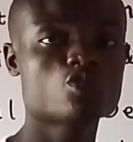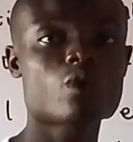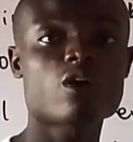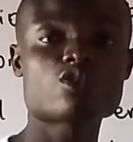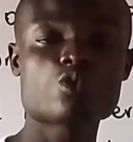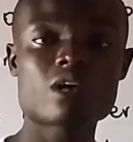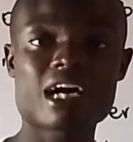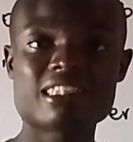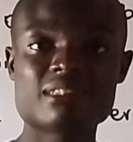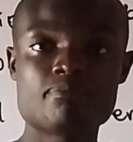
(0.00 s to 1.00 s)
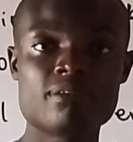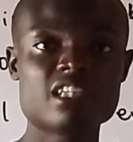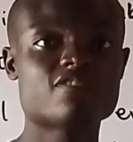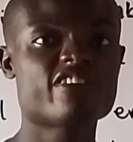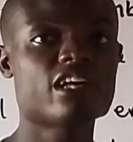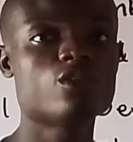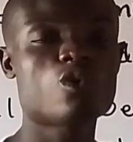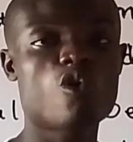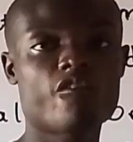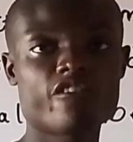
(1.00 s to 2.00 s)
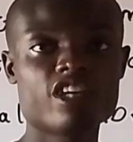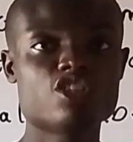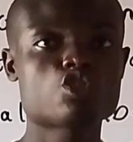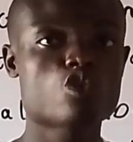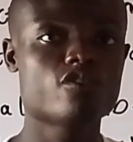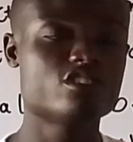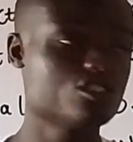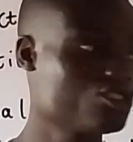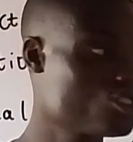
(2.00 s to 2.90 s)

So we're going to look at the place value of each of